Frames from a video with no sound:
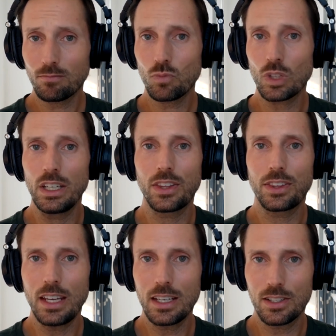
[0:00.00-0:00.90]
It
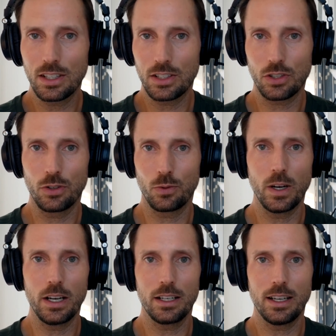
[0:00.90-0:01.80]
thinks in its own
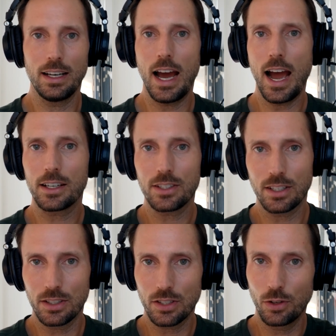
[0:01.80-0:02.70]
way. It acts in
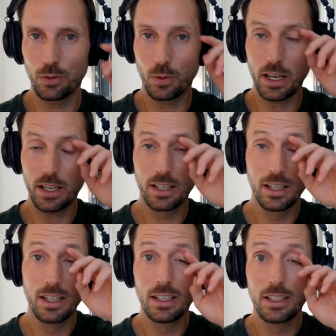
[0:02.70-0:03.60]
its own way.
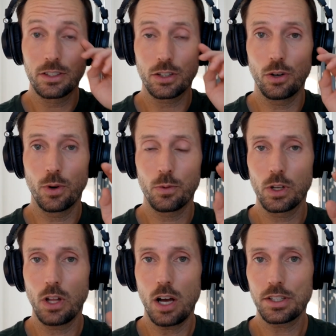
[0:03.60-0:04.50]
So when we're
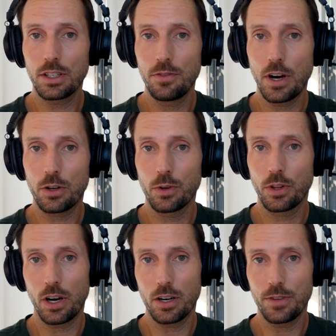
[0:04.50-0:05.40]
lost in a Velcro
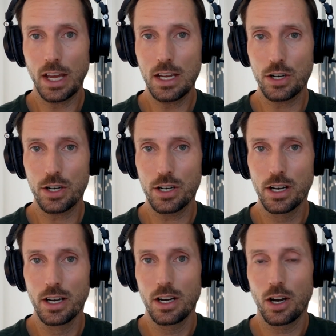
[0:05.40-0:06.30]
thought of anger,
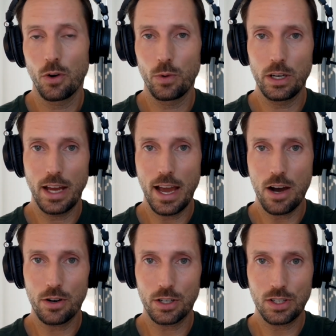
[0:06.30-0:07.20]
we now
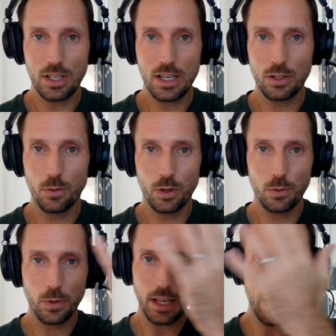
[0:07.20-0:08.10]
are seeing the world
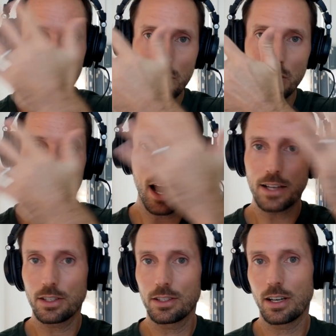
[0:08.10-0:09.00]
with anger
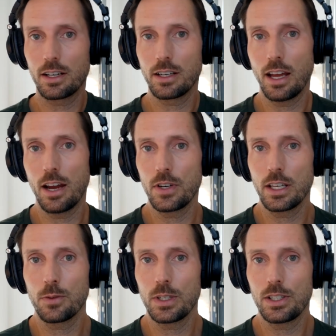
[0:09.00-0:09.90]
glasses on.
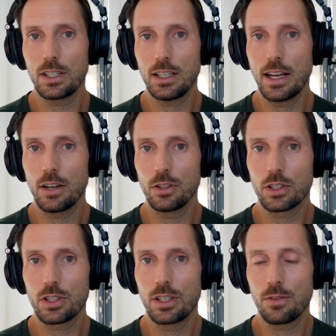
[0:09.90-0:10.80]
Everything we see now
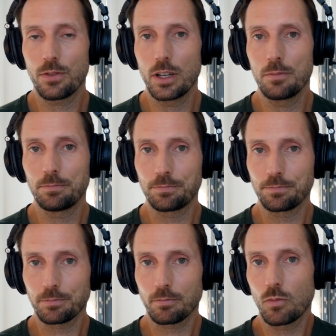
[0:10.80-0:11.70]
looks different.
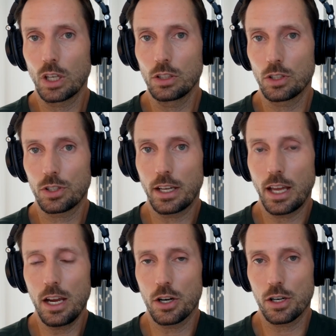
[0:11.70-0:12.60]
It looks like
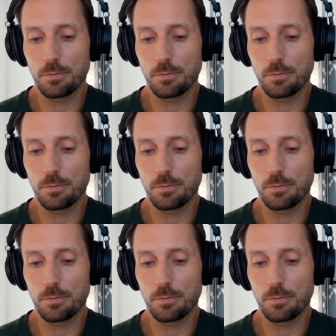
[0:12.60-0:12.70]
anger.